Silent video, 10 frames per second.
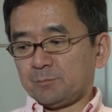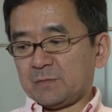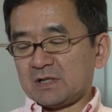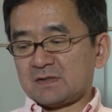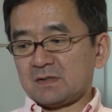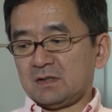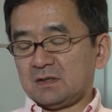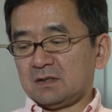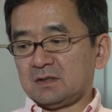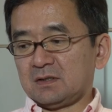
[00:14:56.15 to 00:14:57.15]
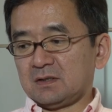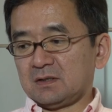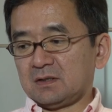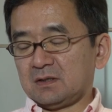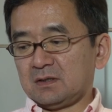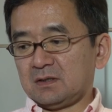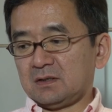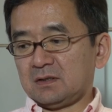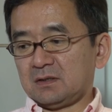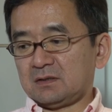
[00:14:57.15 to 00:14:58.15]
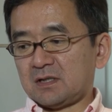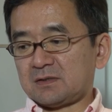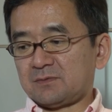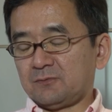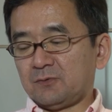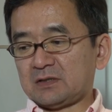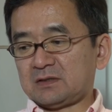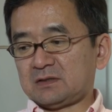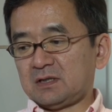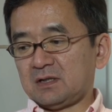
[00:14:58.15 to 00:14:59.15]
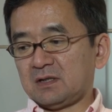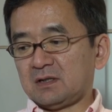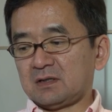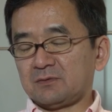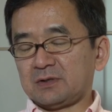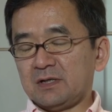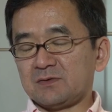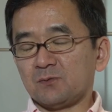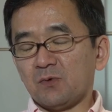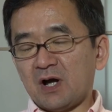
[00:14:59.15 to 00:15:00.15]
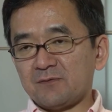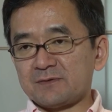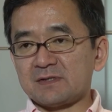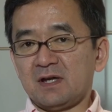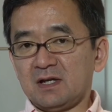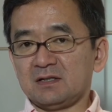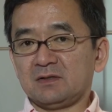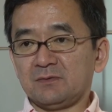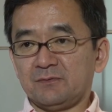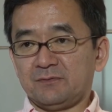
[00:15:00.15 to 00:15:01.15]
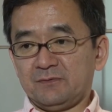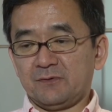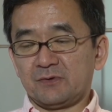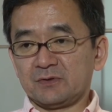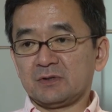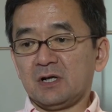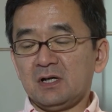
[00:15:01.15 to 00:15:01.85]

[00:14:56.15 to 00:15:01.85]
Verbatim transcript: that's, uh, that's what uh, his wife said for,